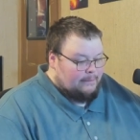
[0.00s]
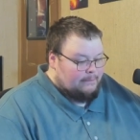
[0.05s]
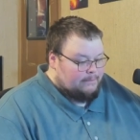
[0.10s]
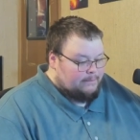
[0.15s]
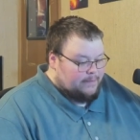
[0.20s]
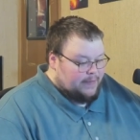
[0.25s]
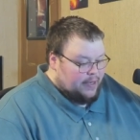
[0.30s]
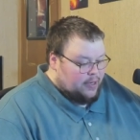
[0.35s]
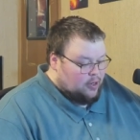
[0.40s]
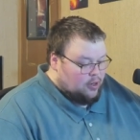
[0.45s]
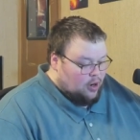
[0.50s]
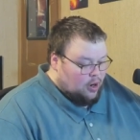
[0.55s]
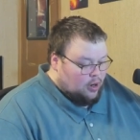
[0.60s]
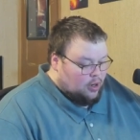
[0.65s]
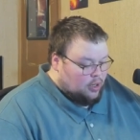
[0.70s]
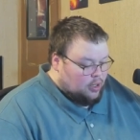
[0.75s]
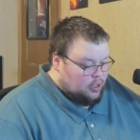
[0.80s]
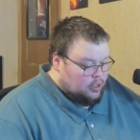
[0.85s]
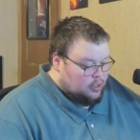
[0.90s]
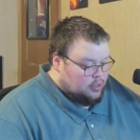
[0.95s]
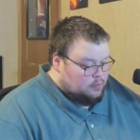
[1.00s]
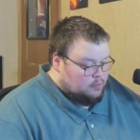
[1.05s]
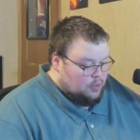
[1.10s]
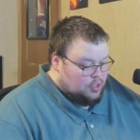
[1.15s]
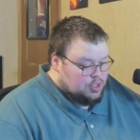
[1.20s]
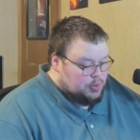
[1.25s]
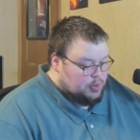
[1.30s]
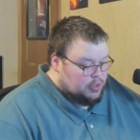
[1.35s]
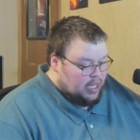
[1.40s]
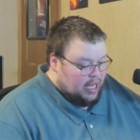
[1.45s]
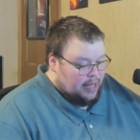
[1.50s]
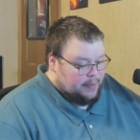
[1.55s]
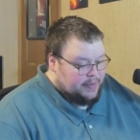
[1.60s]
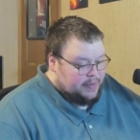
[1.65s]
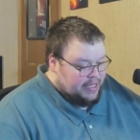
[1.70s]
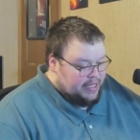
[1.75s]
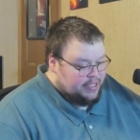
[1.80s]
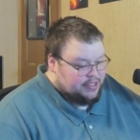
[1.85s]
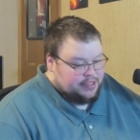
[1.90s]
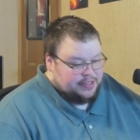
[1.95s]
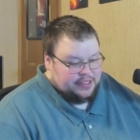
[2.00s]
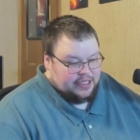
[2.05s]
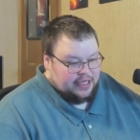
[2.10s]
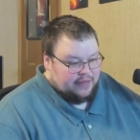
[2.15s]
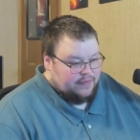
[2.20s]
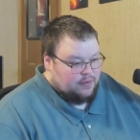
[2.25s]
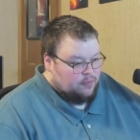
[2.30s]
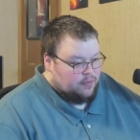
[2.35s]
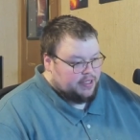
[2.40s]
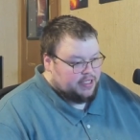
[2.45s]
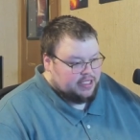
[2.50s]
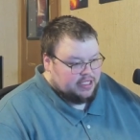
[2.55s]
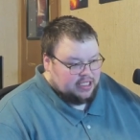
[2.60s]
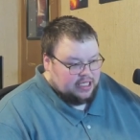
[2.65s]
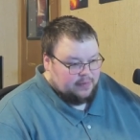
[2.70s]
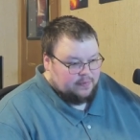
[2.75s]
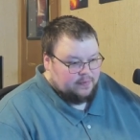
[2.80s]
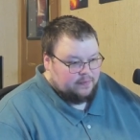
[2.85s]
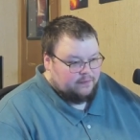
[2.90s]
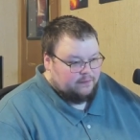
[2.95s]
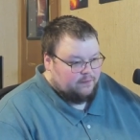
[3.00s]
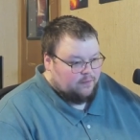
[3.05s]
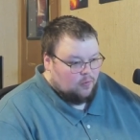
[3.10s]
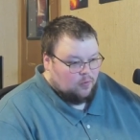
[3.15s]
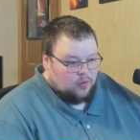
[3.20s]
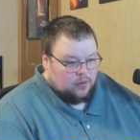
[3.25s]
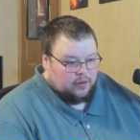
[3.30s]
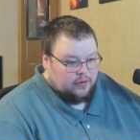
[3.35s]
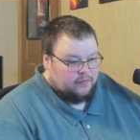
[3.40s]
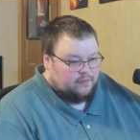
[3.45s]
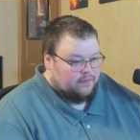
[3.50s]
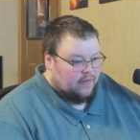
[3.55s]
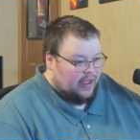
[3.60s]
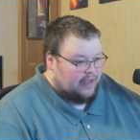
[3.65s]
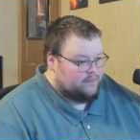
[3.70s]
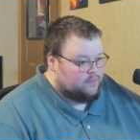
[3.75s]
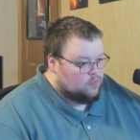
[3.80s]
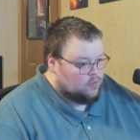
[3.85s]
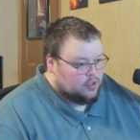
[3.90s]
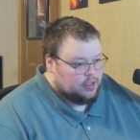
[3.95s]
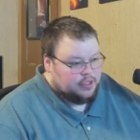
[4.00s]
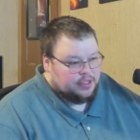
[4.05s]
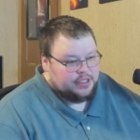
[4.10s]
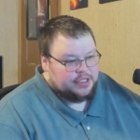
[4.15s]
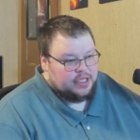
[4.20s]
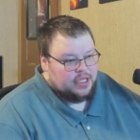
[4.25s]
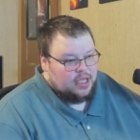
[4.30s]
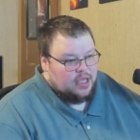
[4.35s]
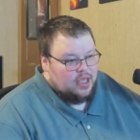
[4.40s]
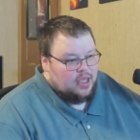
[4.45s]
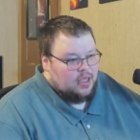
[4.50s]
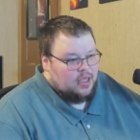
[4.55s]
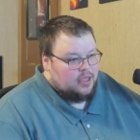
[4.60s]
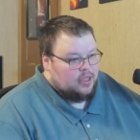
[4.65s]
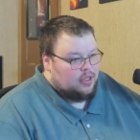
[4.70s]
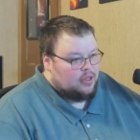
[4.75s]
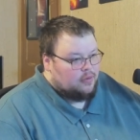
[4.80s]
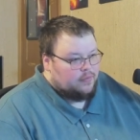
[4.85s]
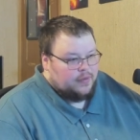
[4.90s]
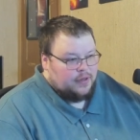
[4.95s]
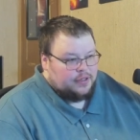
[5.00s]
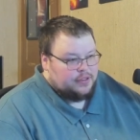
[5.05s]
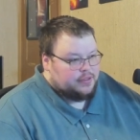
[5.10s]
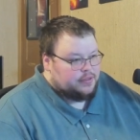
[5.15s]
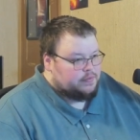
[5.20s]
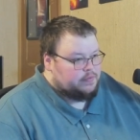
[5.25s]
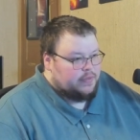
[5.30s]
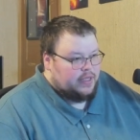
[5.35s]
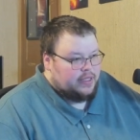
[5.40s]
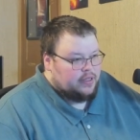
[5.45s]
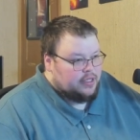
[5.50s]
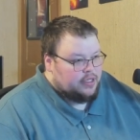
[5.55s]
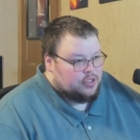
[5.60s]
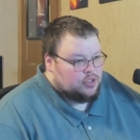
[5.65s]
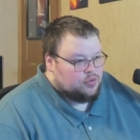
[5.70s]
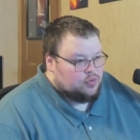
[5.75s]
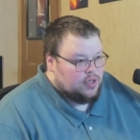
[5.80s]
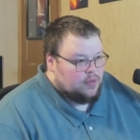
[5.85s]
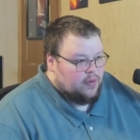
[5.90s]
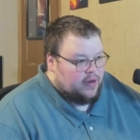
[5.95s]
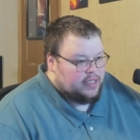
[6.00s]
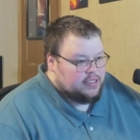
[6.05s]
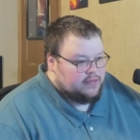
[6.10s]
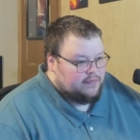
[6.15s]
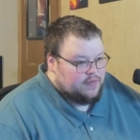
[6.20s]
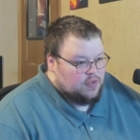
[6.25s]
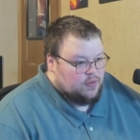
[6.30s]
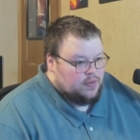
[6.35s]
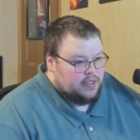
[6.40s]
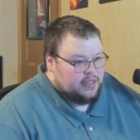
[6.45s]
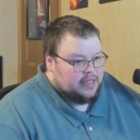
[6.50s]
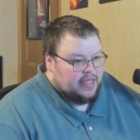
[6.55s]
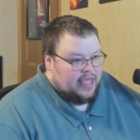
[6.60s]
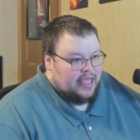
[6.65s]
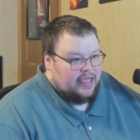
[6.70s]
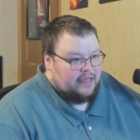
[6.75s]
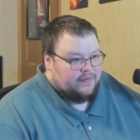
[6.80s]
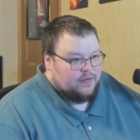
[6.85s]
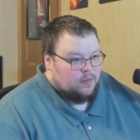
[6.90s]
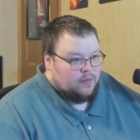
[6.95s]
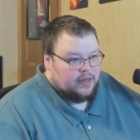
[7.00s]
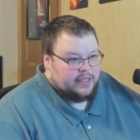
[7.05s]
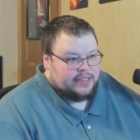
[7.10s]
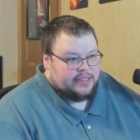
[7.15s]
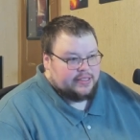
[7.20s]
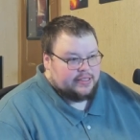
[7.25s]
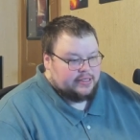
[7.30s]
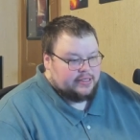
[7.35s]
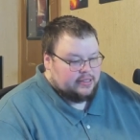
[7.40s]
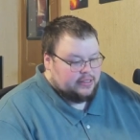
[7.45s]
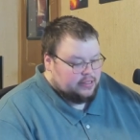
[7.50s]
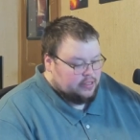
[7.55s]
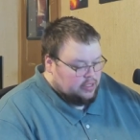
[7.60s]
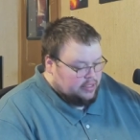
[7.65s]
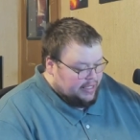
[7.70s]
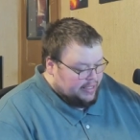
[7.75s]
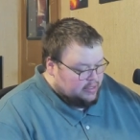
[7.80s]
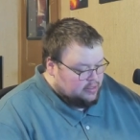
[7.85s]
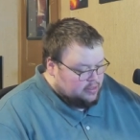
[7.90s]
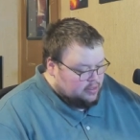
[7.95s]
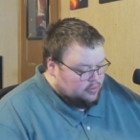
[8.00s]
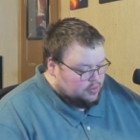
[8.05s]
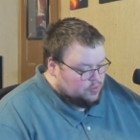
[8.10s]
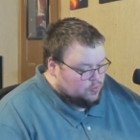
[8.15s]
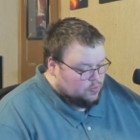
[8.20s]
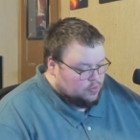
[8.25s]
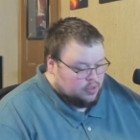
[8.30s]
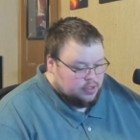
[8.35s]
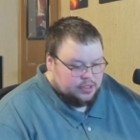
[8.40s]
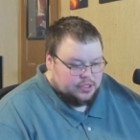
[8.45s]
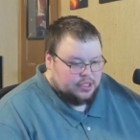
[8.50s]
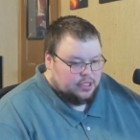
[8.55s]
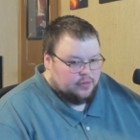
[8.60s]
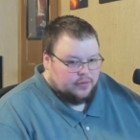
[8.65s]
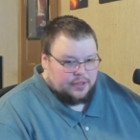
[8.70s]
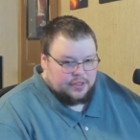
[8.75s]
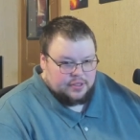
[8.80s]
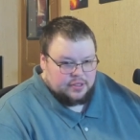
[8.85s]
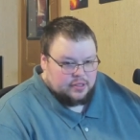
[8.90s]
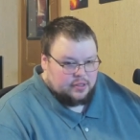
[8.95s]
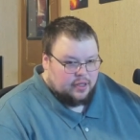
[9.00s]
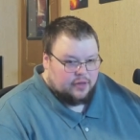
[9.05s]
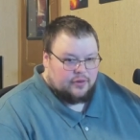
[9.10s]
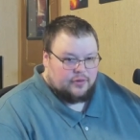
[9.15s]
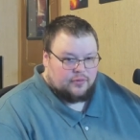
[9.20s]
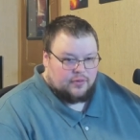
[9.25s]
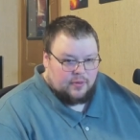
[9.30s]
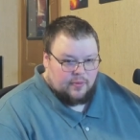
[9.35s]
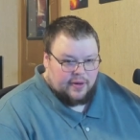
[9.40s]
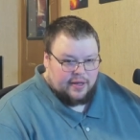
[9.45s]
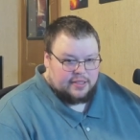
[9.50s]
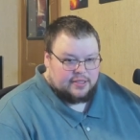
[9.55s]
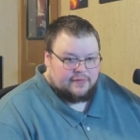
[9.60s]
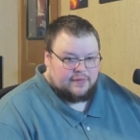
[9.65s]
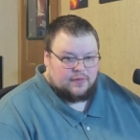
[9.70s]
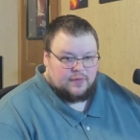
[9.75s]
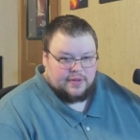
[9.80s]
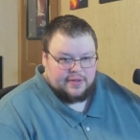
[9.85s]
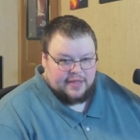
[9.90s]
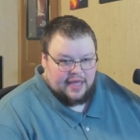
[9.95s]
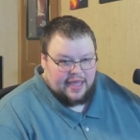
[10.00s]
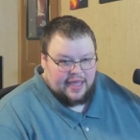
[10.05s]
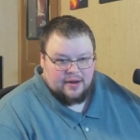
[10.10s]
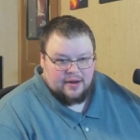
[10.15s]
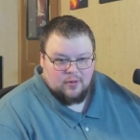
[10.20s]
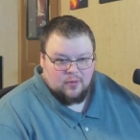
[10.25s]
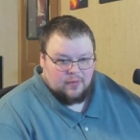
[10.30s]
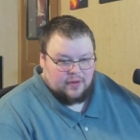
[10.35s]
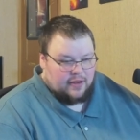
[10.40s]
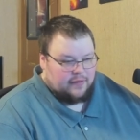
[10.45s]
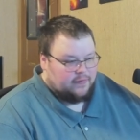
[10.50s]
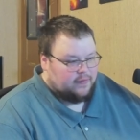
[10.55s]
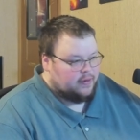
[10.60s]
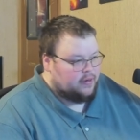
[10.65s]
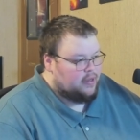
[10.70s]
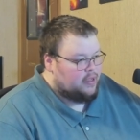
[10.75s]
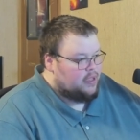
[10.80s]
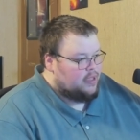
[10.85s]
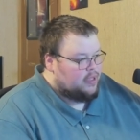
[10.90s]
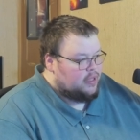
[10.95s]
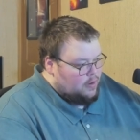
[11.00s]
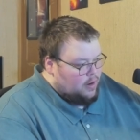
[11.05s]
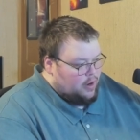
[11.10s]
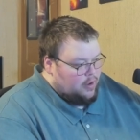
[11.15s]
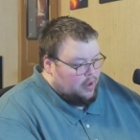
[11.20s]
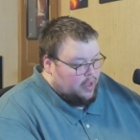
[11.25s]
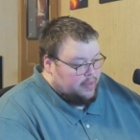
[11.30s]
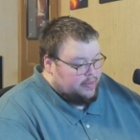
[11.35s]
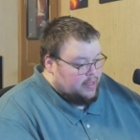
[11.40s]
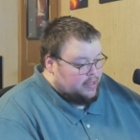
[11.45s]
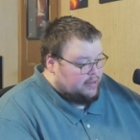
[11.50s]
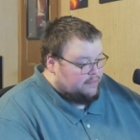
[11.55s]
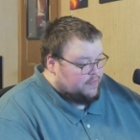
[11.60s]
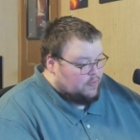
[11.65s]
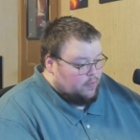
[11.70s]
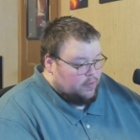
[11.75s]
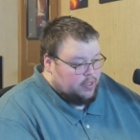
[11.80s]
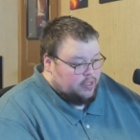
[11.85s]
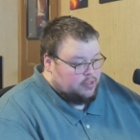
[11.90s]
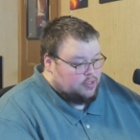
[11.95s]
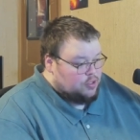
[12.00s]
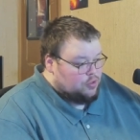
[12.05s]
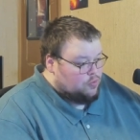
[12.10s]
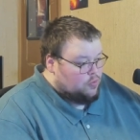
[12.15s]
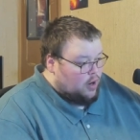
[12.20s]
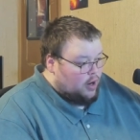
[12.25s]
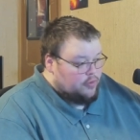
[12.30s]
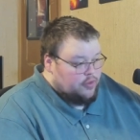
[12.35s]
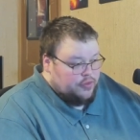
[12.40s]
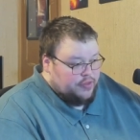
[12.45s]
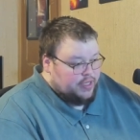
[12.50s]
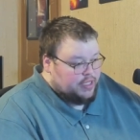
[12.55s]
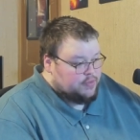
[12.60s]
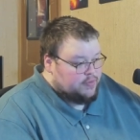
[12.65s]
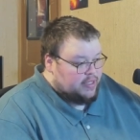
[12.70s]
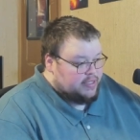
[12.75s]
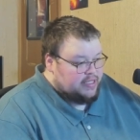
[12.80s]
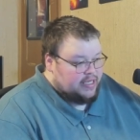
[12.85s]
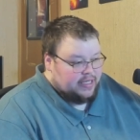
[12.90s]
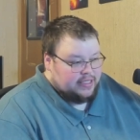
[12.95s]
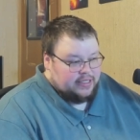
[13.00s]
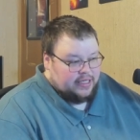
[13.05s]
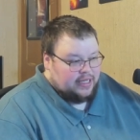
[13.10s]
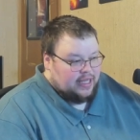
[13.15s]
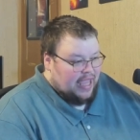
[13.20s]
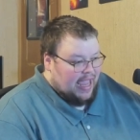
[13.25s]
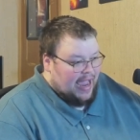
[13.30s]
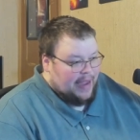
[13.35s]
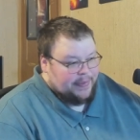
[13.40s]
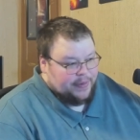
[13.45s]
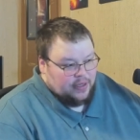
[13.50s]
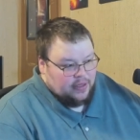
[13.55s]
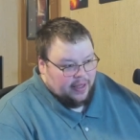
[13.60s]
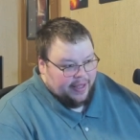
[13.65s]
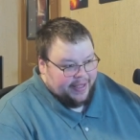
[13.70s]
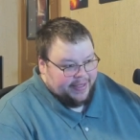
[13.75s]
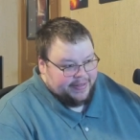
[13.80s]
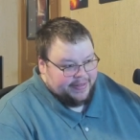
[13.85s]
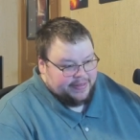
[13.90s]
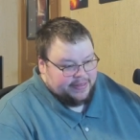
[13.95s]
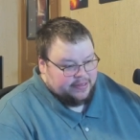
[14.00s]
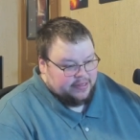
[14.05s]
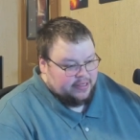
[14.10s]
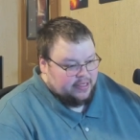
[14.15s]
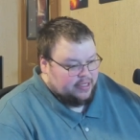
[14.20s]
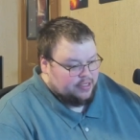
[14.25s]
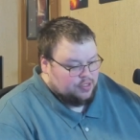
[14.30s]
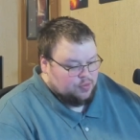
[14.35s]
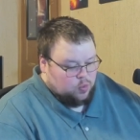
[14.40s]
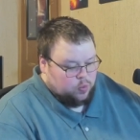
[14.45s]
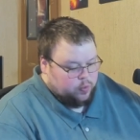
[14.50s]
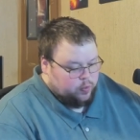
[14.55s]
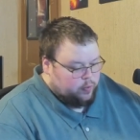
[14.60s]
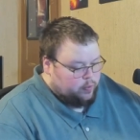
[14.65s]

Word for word: there are multiple combinations. Like if you want to skip forward five words, you know, there's at least three ways of doing that. If you want to select those words, you know, there's another three ways of doing that or whatever. Uh, and then if you want to do other things with that text, like capitalize each